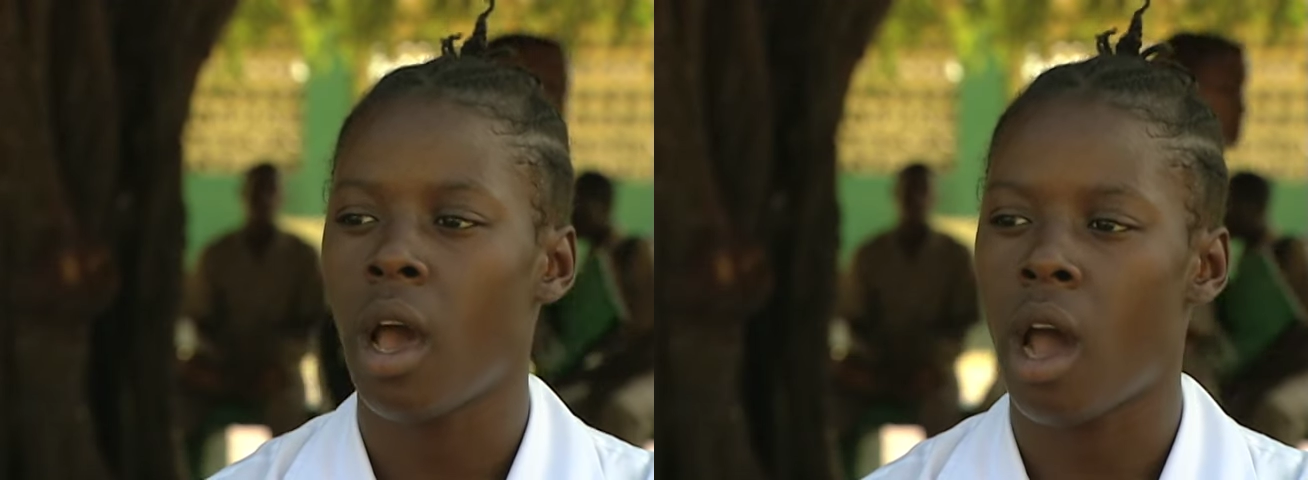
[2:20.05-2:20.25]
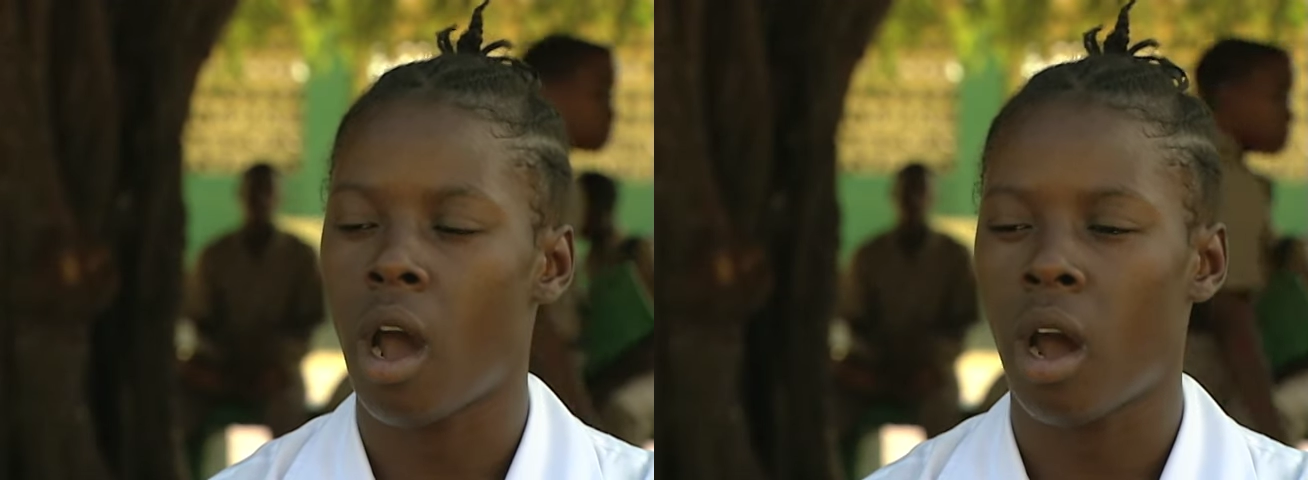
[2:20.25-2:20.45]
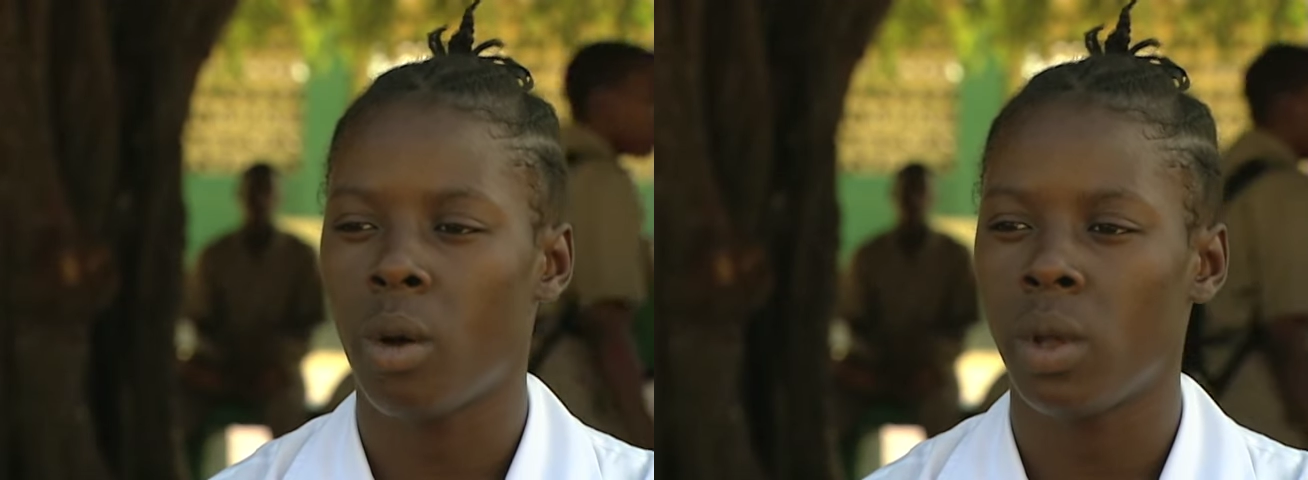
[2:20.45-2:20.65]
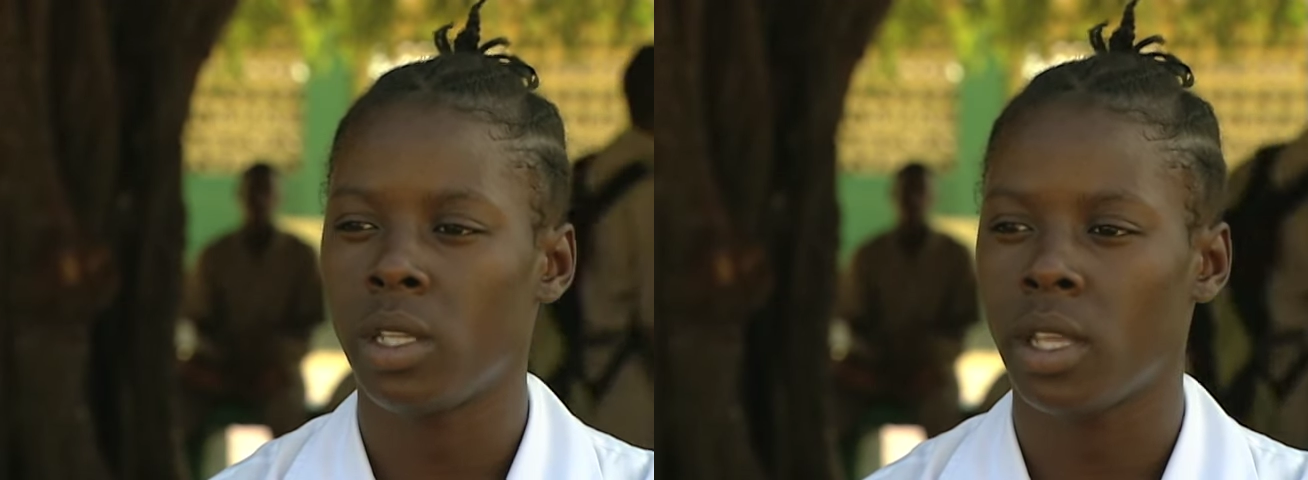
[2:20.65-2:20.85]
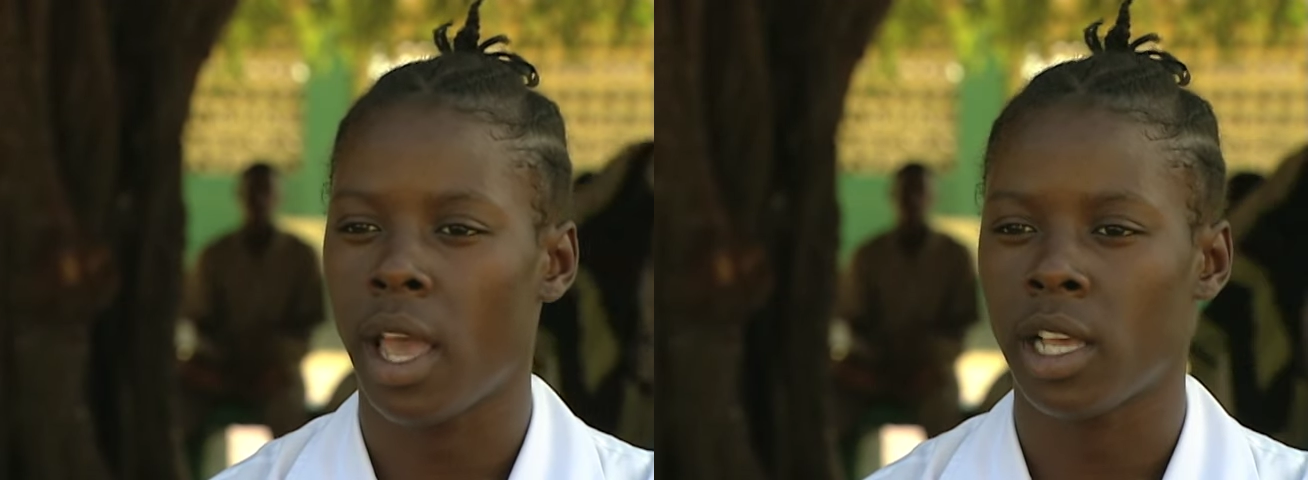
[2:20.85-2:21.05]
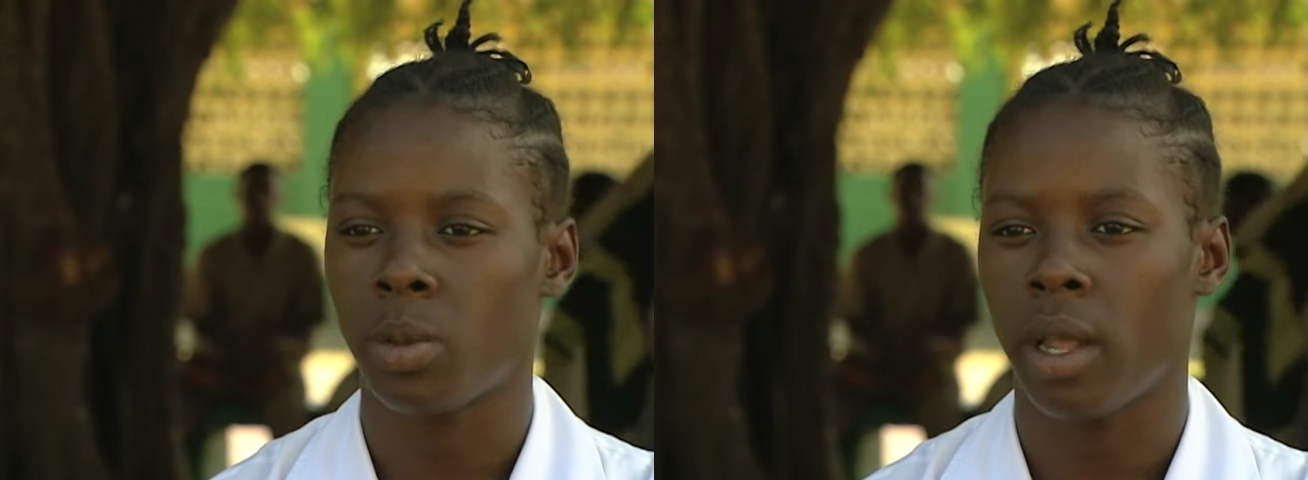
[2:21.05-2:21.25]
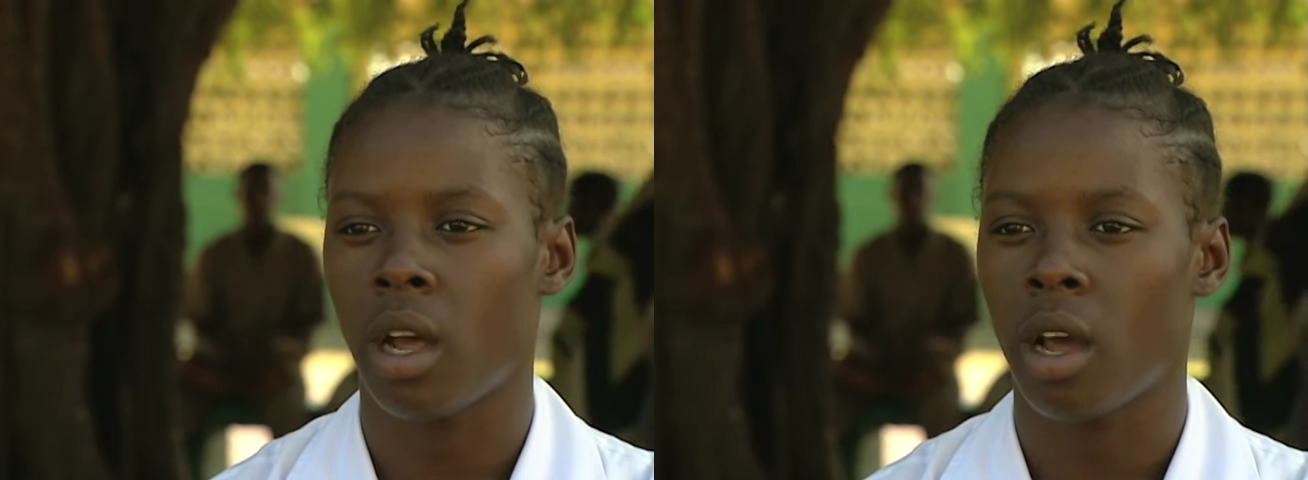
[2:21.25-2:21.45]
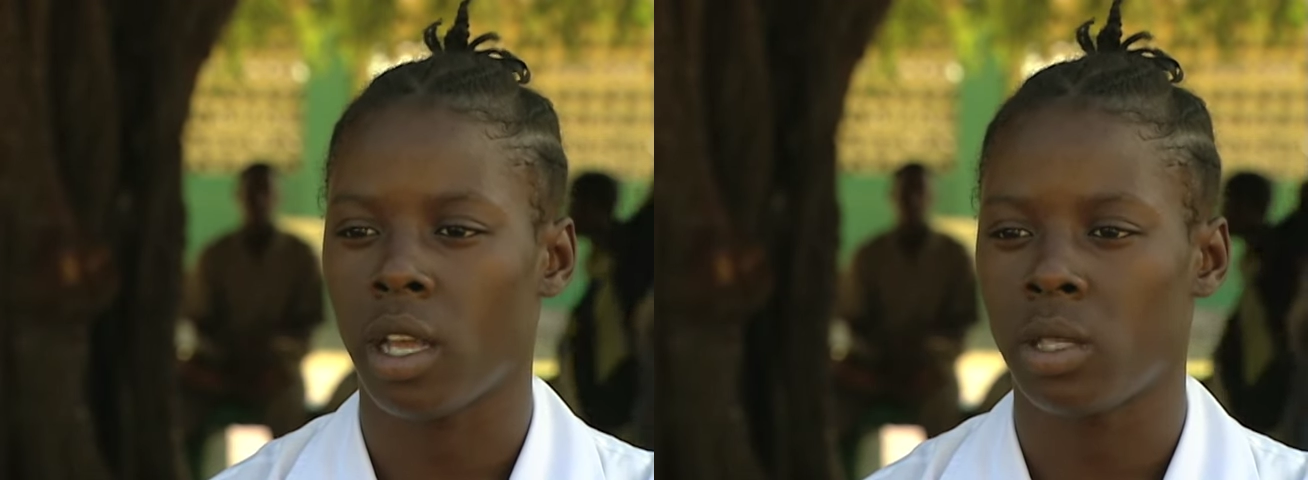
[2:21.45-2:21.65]
I always say expect
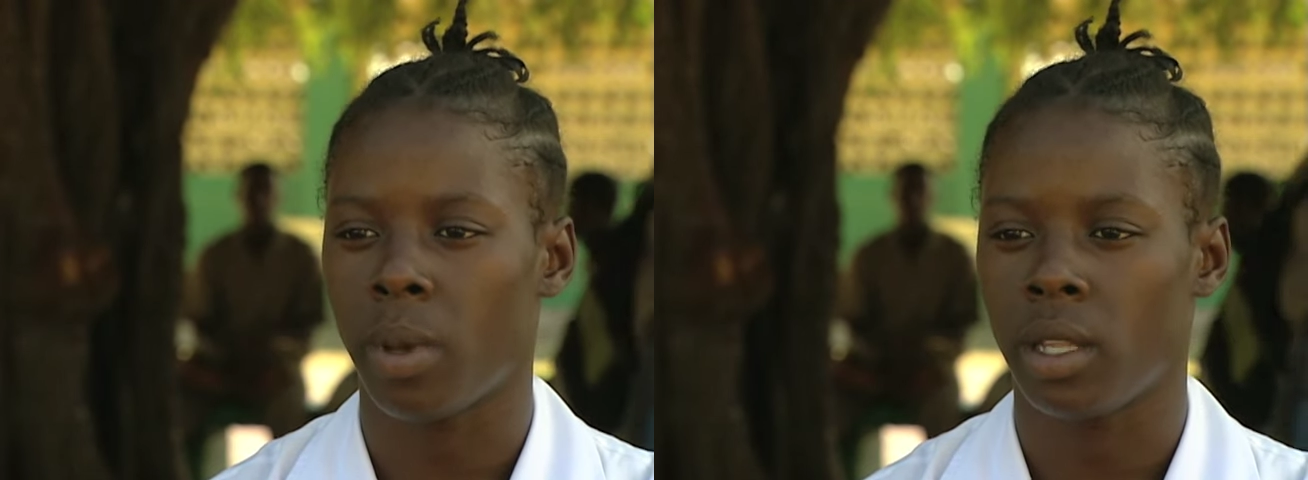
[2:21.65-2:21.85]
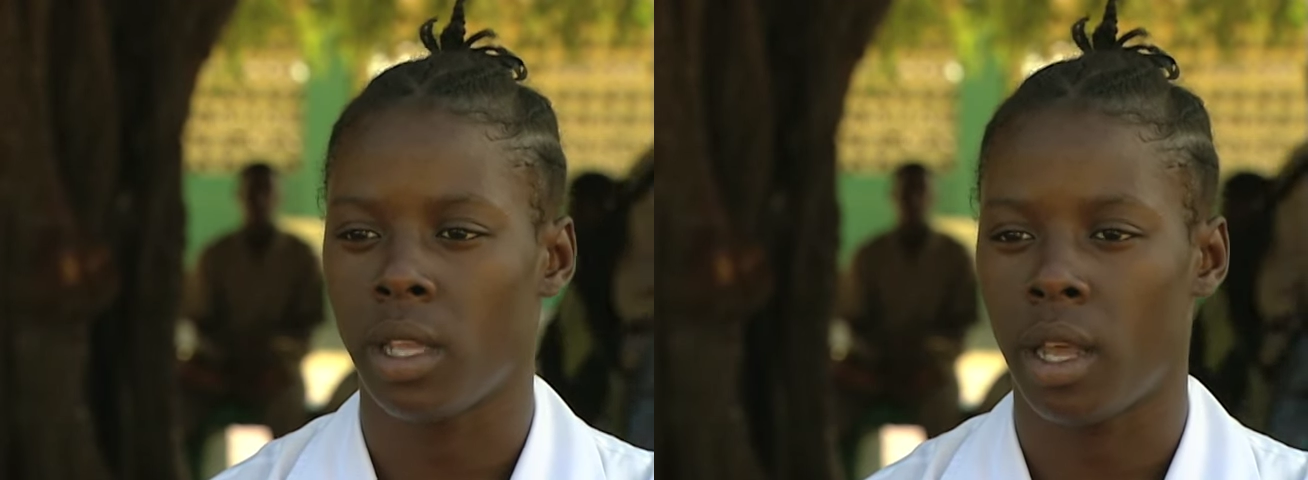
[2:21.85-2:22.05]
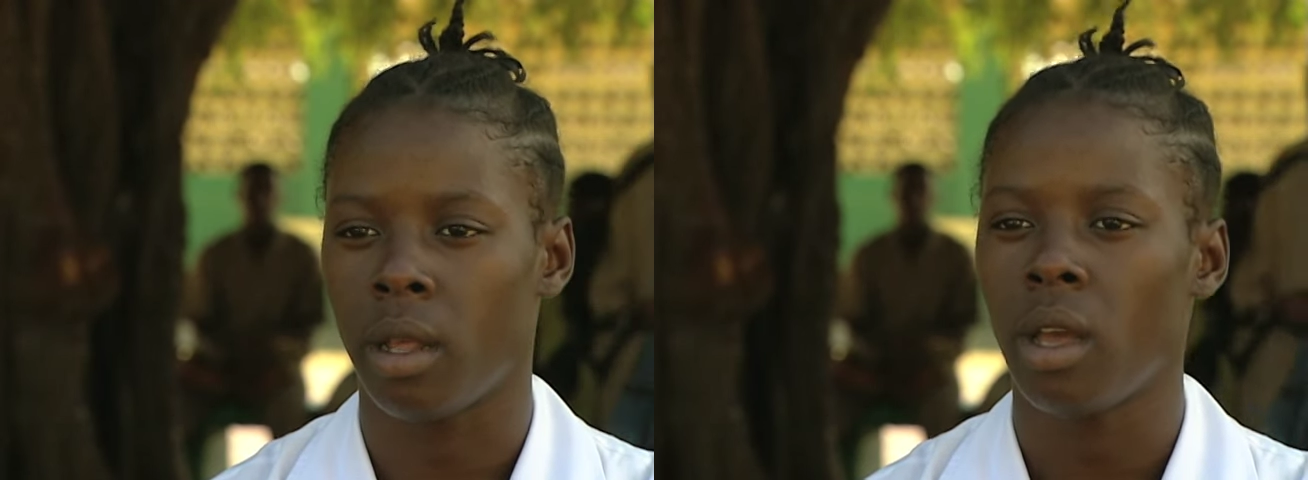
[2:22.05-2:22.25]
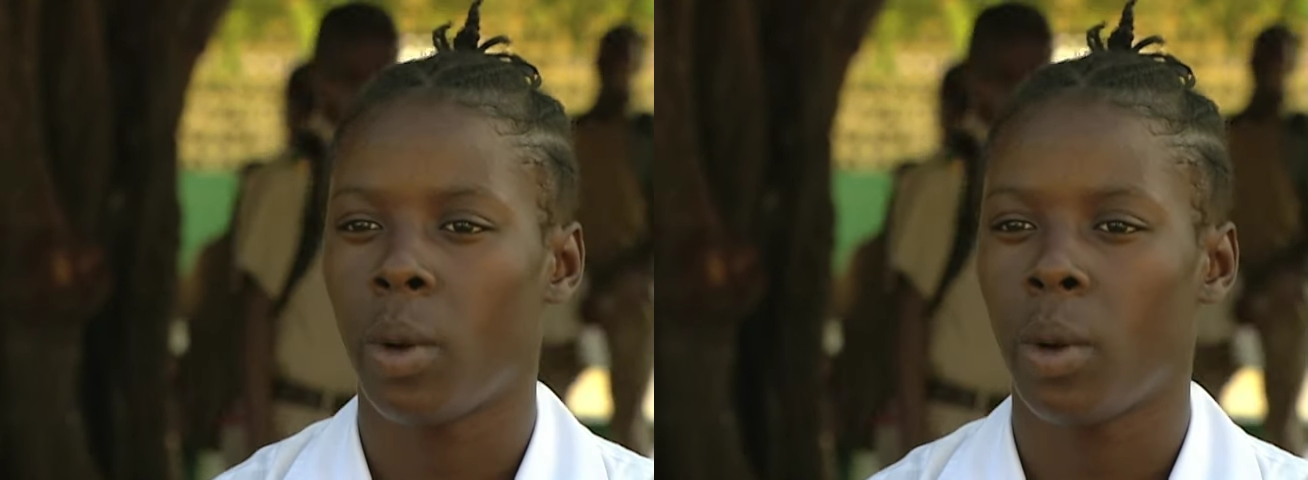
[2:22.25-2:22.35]
the unexpected.